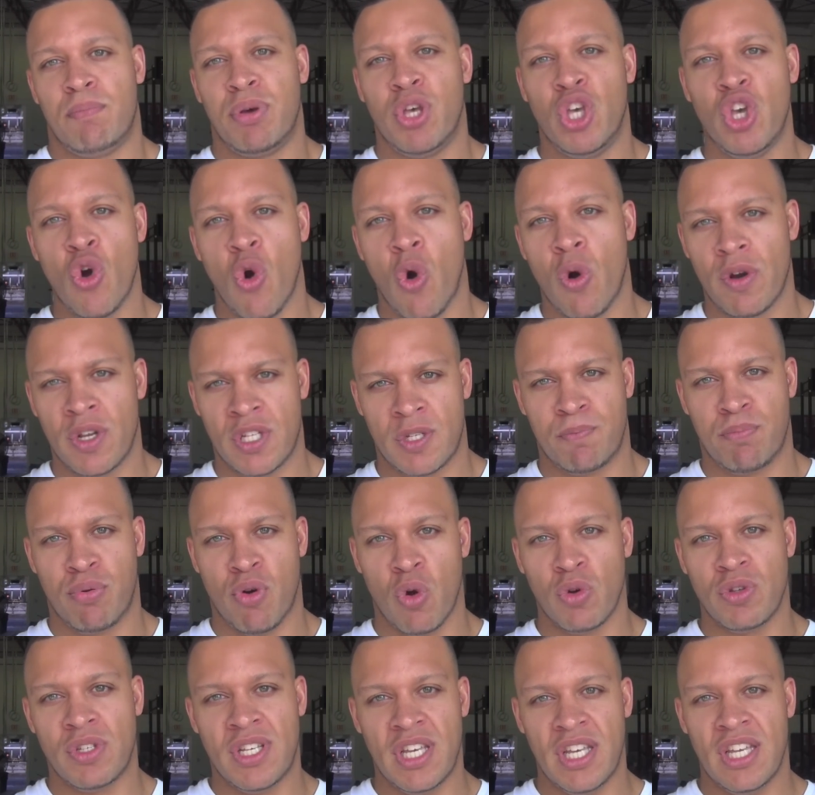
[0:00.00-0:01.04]
purest
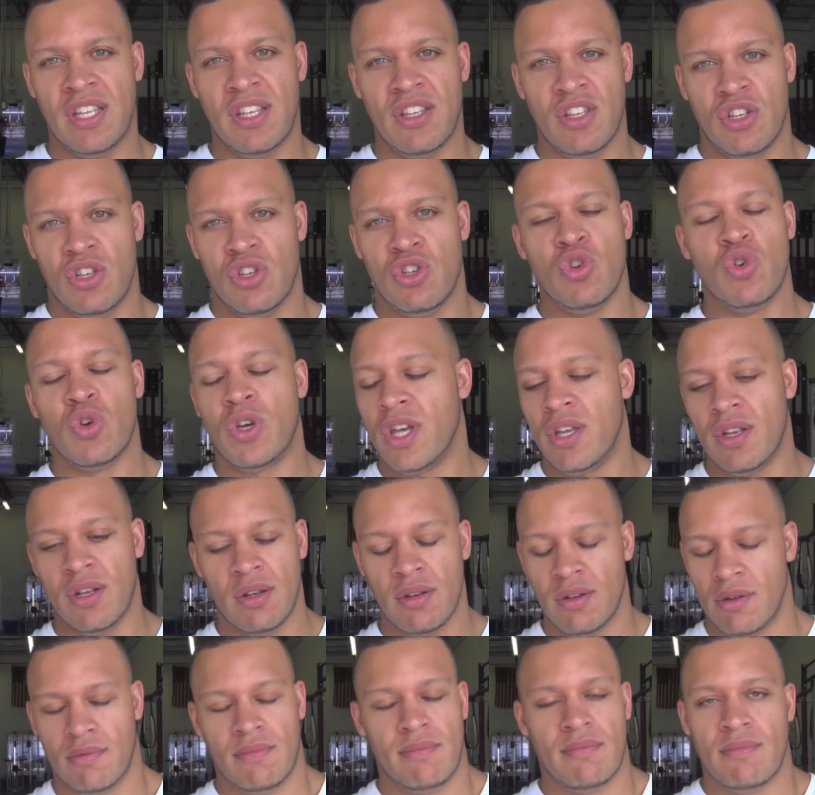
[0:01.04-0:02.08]
protein you
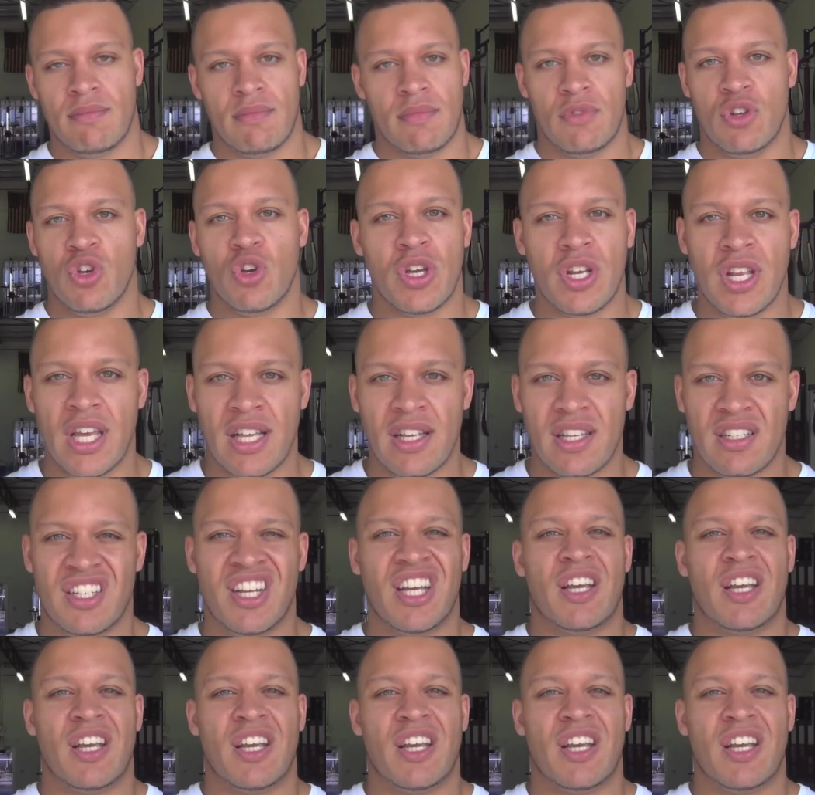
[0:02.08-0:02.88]
can, you can eat.